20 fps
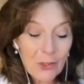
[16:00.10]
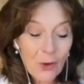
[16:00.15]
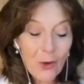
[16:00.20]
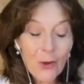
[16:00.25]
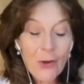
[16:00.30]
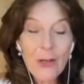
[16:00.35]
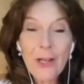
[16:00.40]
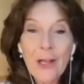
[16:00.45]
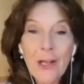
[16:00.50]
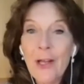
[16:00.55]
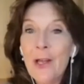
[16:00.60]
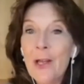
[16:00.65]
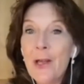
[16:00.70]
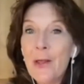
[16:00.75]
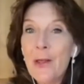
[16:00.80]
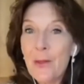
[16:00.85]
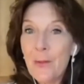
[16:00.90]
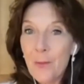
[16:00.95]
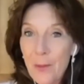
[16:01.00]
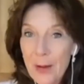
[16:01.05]
honour
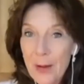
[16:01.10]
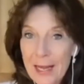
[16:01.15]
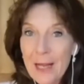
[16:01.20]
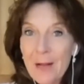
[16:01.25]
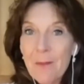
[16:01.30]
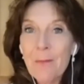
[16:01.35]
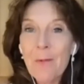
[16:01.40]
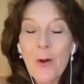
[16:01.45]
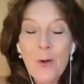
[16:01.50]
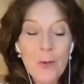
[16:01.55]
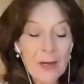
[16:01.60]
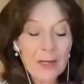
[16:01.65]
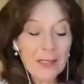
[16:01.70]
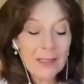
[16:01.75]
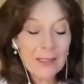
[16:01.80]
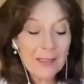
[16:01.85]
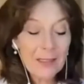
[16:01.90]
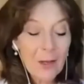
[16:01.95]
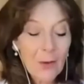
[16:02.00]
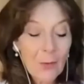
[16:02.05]
the winning
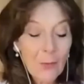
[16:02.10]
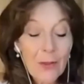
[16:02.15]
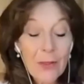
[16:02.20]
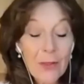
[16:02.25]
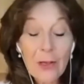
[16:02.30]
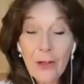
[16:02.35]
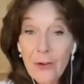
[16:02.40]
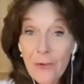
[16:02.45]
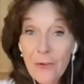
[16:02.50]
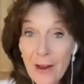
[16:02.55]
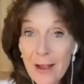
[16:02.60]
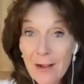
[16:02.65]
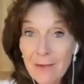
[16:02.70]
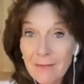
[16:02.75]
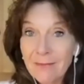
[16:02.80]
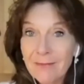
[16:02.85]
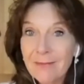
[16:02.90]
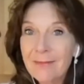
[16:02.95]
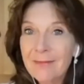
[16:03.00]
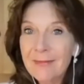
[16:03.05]
poets with a
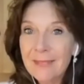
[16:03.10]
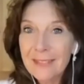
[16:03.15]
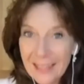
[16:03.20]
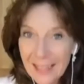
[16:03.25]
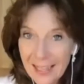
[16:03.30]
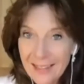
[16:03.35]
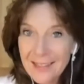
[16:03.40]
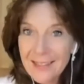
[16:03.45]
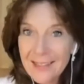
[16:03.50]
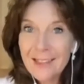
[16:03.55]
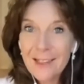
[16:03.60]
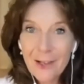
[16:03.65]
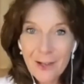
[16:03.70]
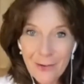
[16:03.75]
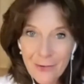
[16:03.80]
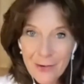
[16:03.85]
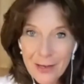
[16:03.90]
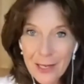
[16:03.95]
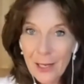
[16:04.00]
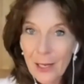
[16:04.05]
crown, yes, a
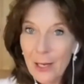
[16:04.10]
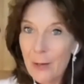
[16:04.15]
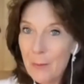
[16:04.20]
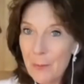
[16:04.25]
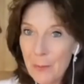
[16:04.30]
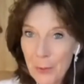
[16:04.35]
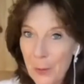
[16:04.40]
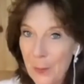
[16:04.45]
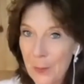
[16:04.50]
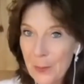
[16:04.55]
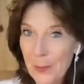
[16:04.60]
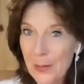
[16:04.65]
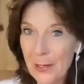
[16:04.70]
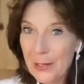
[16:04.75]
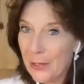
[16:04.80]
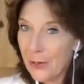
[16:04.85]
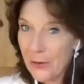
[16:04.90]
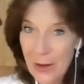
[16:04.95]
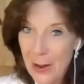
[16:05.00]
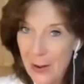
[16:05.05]
real proper
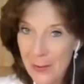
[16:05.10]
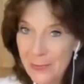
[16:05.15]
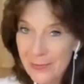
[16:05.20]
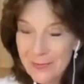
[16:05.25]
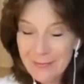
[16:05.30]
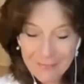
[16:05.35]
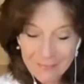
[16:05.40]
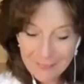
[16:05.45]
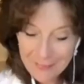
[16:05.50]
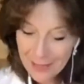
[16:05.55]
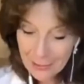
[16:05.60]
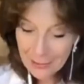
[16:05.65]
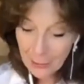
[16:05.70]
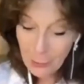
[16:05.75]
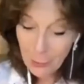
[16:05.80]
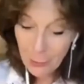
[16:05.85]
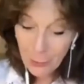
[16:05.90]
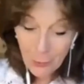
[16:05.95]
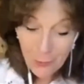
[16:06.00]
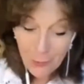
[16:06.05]
crown, and a
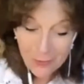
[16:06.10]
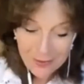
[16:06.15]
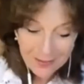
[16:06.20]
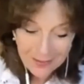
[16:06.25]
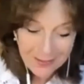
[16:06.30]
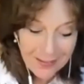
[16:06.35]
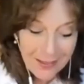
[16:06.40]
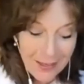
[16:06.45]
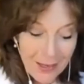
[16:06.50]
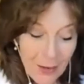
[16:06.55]
corona,